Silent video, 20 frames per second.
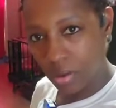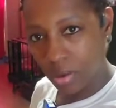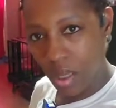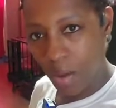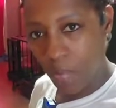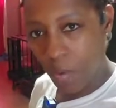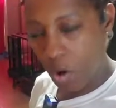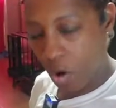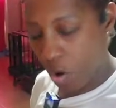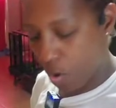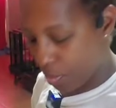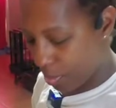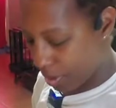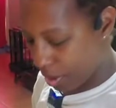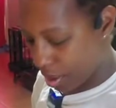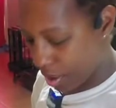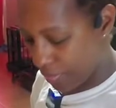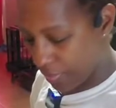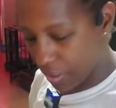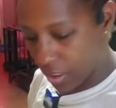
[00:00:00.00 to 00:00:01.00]
I'm gonna open the
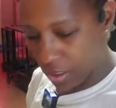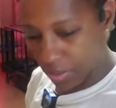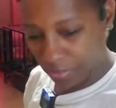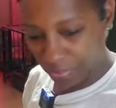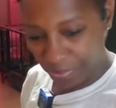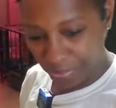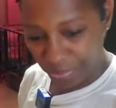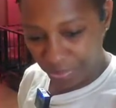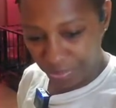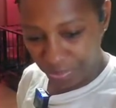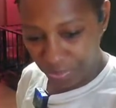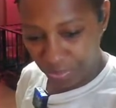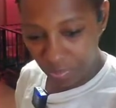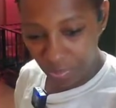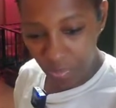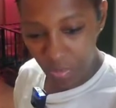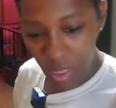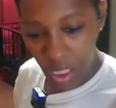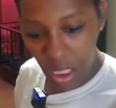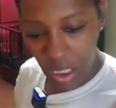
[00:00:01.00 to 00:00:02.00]
oven and
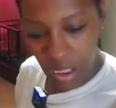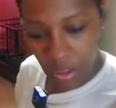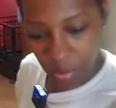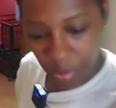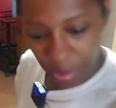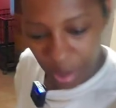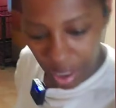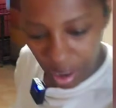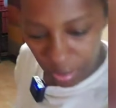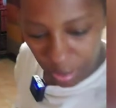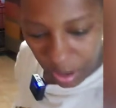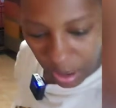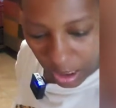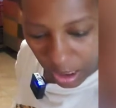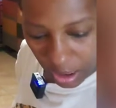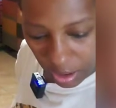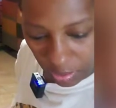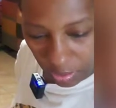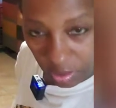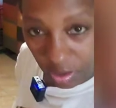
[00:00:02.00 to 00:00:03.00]
spread them
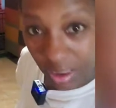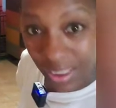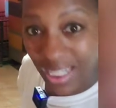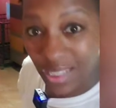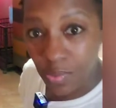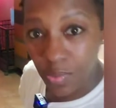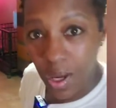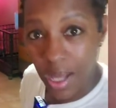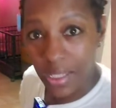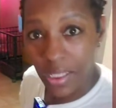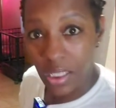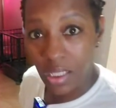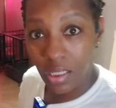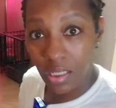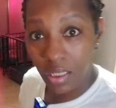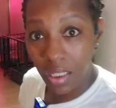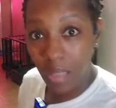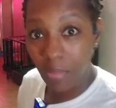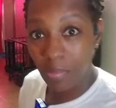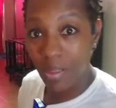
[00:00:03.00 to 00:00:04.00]
again. See, that's why I needed to
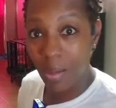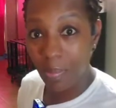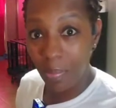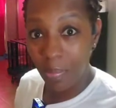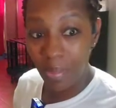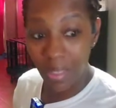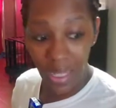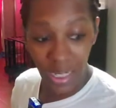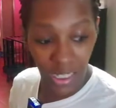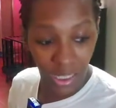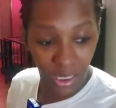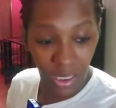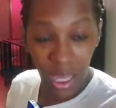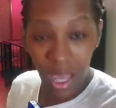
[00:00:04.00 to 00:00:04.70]
keep that plate.